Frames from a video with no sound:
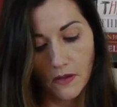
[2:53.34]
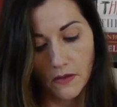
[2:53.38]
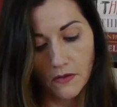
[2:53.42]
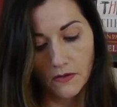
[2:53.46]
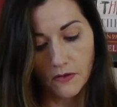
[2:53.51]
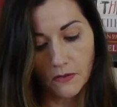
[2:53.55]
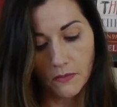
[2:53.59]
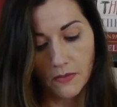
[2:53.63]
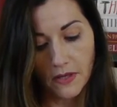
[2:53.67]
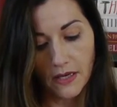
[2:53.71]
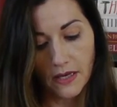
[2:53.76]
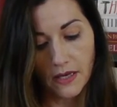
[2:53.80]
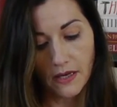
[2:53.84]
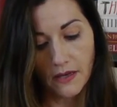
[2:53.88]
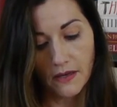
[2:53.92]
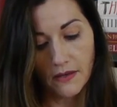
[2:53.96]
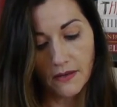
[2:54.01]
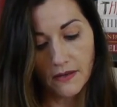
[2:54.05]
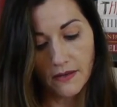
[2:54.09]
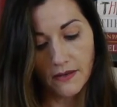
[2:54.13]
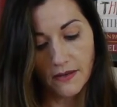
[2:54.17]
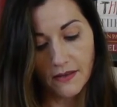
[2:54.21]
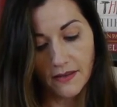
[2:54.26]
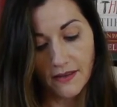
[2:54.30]
to be
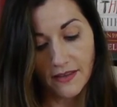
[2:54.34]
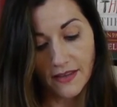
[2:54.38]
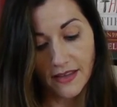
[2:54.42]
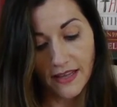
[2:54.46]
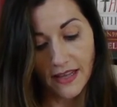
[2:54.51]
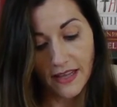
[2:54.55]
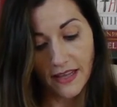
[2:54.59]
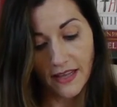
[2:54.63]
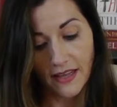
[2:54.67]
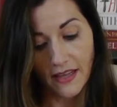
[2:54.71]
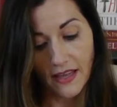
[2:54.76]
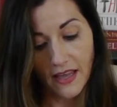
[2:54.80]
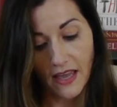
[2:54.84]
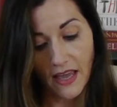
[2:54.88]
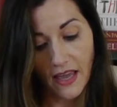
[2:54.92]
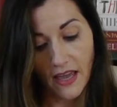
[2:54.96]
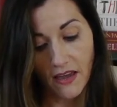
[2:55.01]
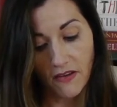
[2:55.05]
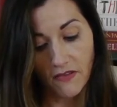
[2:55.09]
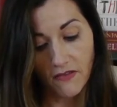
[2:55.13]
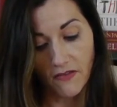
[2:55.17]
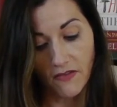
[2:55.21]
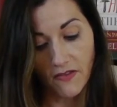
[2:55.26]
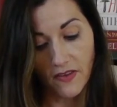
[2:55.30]

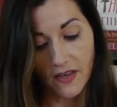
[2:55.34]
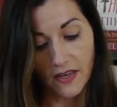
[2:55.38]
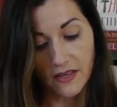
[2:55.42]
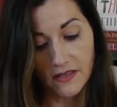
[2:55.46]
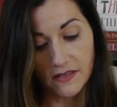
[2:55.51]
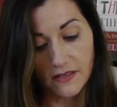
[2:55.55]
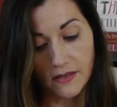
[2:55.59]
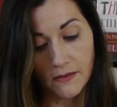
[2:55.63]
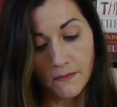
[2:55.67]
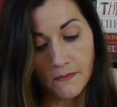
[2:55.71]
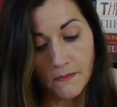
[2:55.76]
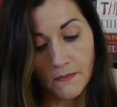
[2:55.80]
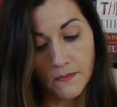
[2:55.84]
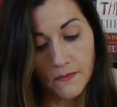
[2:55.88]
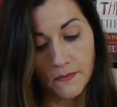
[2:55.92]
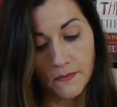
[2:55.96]
a victim.